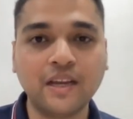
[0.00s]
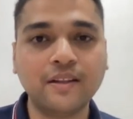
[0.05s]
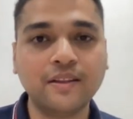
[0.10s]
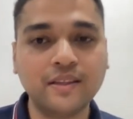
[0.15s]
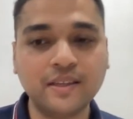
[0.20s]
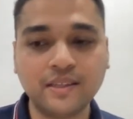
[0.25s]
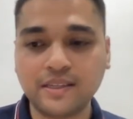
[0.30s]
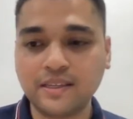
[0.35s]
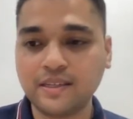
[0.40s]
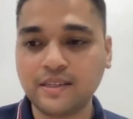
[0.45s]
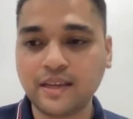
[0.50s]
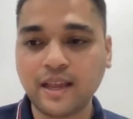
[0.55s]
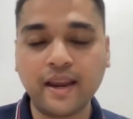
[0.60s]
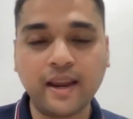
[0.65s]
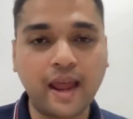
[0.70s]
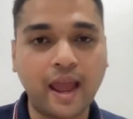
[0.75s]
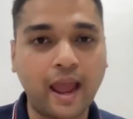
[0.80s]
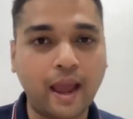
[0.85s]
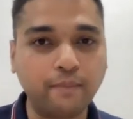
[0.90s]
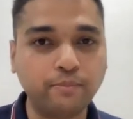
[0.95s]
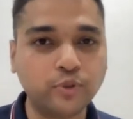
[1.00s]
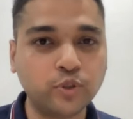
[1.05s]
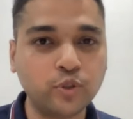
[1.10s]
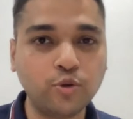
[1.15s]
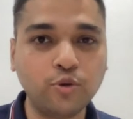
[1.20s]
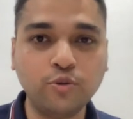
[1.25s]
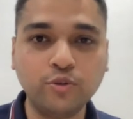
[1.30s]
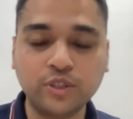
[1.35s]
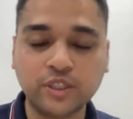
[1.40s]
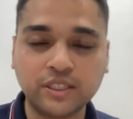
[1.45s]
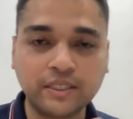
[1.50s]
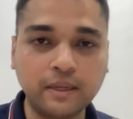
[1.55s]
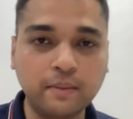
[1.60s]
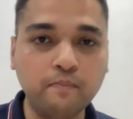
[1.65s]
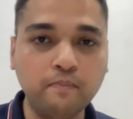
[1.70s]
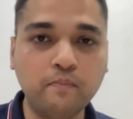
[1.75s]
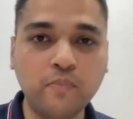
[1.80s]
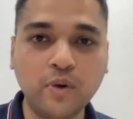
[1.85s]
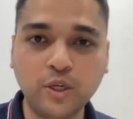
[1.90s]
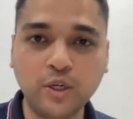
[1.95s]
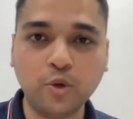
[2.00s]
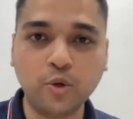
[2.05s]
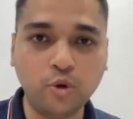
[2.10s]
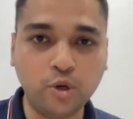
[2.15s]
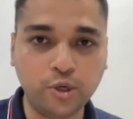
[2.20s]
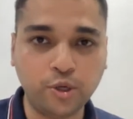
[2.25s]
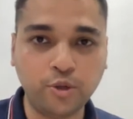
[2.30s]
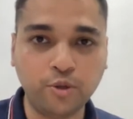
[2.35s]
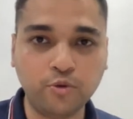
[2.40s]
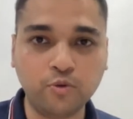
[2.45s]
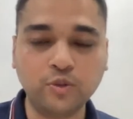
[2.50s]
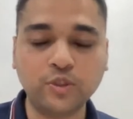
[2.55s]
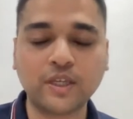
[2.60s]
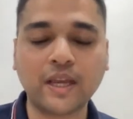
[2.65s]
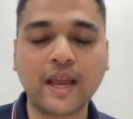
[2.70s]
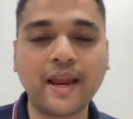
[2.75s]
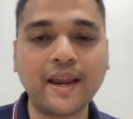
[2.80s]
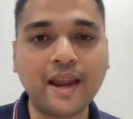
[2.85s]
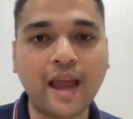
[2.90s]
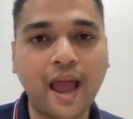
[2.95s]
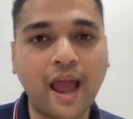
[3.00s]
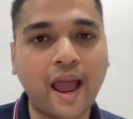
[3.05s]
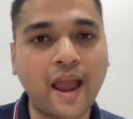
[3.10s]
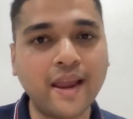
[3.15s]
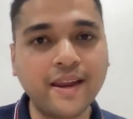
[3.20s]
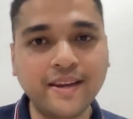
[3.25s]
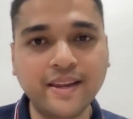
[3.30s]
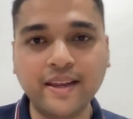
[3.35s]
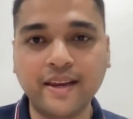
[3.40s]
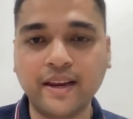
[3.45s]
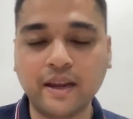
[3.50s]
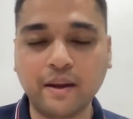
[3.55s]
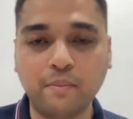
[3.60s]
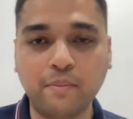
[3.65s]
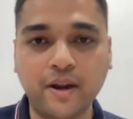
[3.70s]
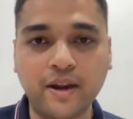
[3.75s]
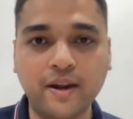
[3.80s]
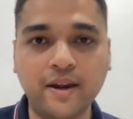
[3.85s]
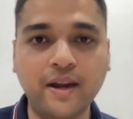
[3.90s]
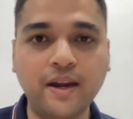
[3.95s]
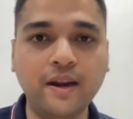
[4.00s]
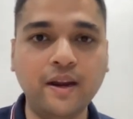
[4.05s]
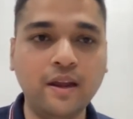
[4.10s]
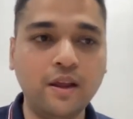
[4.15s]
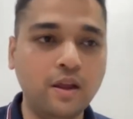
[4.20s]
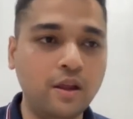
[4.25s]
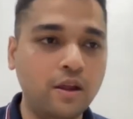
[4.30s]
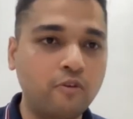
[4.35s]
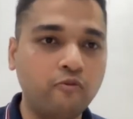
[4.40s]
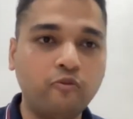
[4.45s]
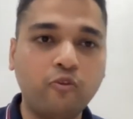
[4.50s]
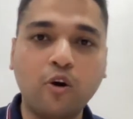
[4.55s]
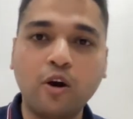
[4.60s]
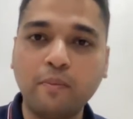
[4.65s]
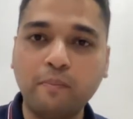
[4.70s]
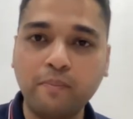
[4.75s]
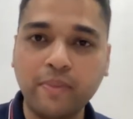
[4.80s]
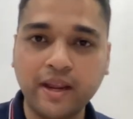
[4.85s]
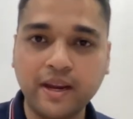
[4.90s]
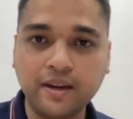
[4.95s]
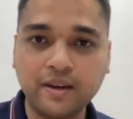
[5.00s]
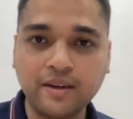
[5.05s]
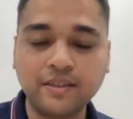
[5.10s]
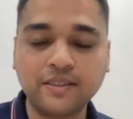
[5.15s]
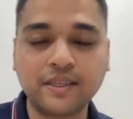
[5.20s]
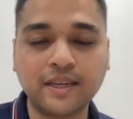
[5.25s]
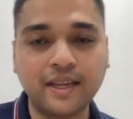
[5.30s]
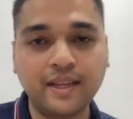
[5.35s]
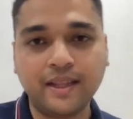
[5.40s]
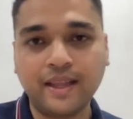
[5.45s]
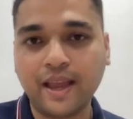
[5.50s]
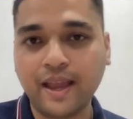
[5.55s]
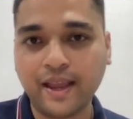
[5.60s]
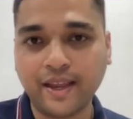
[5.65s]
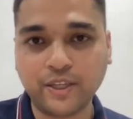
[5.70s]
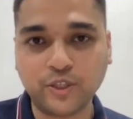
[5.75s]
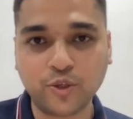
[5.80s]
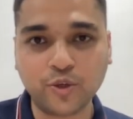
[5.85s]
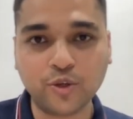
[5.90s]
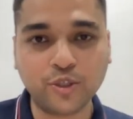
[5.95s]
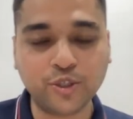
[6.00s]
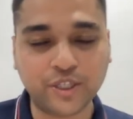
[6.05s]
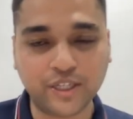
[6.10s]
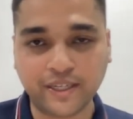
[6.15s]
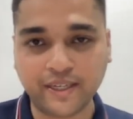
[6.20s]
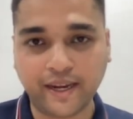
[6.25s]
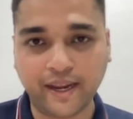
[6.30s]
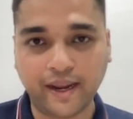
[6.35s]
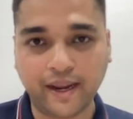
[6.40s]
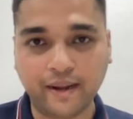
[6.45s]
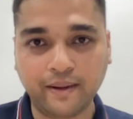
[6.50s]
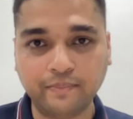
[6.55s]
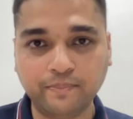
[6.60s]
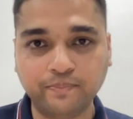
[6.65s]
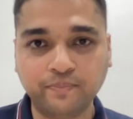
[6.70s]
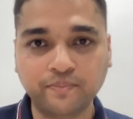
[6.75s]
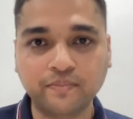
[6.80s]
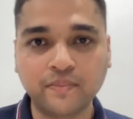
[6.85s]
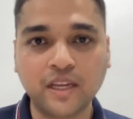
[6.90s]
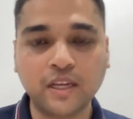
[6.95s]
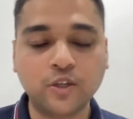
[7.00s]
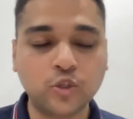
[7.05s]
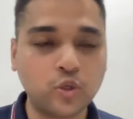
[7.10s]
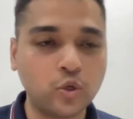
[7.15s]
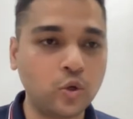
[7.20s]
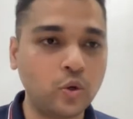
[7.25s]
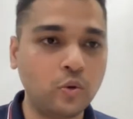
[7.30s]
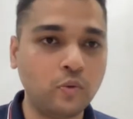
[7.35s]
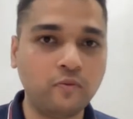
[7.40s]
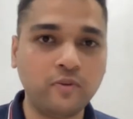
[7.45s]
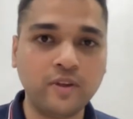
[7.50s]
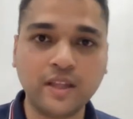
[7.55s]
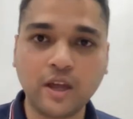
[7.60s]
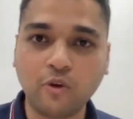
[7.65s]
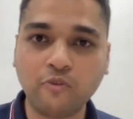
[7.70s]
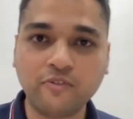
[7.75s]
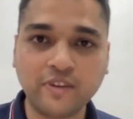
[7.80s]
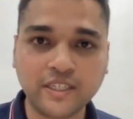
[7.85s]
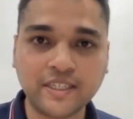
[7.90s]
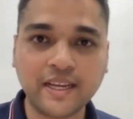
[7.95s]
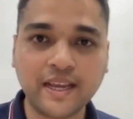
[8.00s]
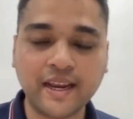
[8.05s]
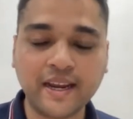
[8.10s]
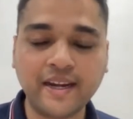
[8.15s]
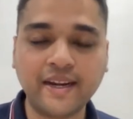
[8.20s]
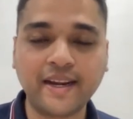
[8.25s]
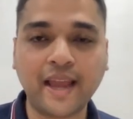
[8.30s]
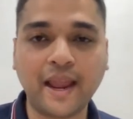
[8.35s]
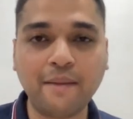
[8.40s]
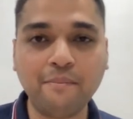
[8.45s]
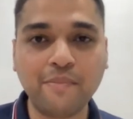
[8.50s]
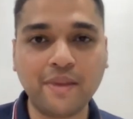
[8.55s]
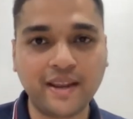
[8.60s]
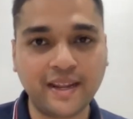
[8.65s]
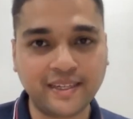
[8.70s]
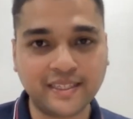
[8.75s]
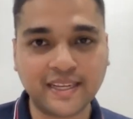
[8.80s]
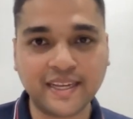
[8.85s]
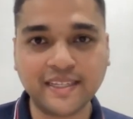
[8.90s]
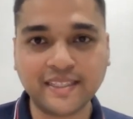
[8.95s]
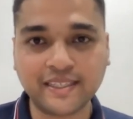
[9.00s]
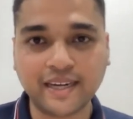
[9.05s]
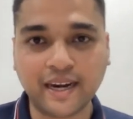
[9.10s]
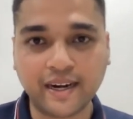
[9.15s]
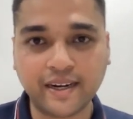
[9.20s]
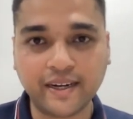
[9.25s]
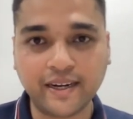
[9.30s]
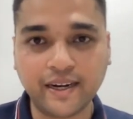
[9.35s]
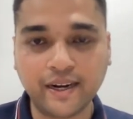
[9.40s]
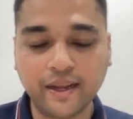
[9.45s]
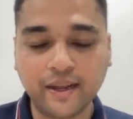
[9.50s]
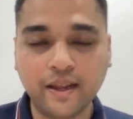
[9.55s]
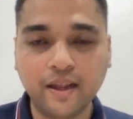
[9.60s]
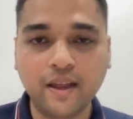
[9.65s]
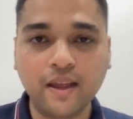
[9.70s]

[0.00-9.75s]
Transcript: This is an absolute simple tool to use and highly recommended for beginners in their SEO journey. So, without wasting any time, let's get started.